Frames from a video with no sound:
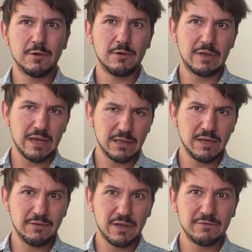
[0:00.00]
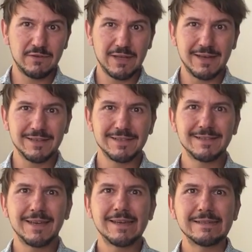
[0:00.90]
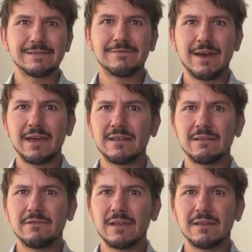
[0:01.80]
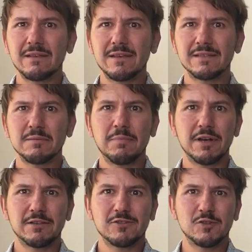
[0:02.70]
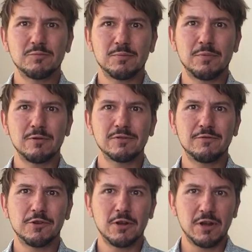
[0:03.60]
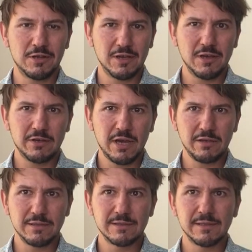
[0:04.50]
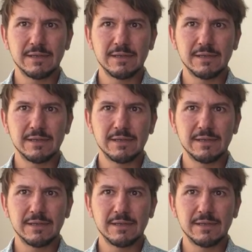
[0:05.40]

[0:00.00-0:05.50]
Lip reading: connecting with others, and finding great ideas and partners to propose for your learning exchanges.